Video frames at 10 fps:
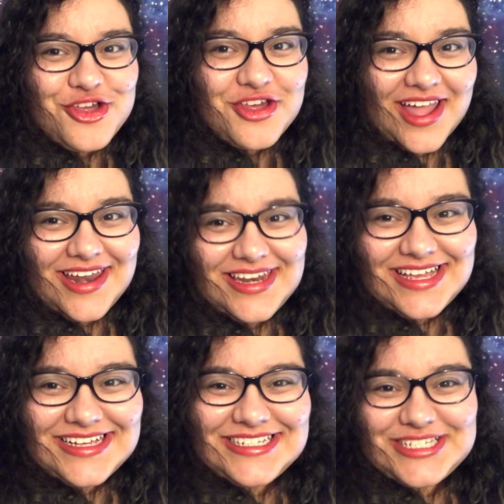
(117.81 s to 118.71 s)

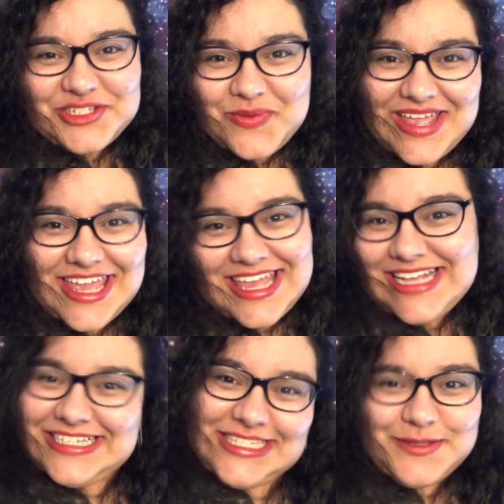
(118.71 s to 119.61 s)
shiny,
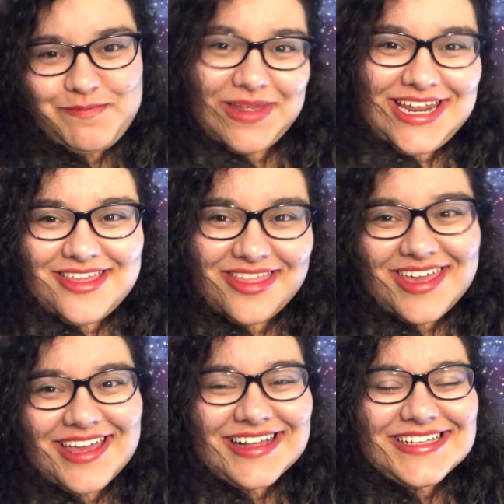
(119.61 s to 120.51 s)
swingy, spinny
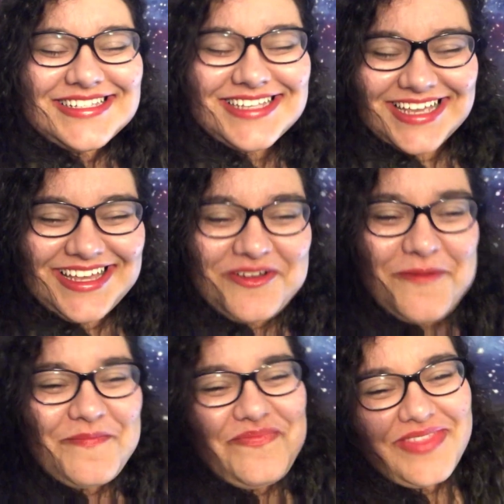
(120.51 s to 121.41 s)
things.
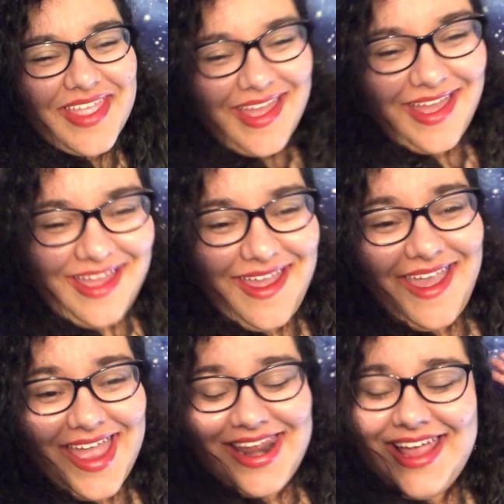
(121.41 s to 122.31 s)

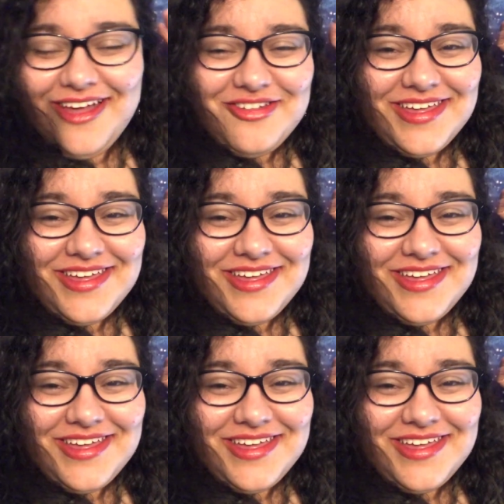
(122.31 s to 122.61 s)
And I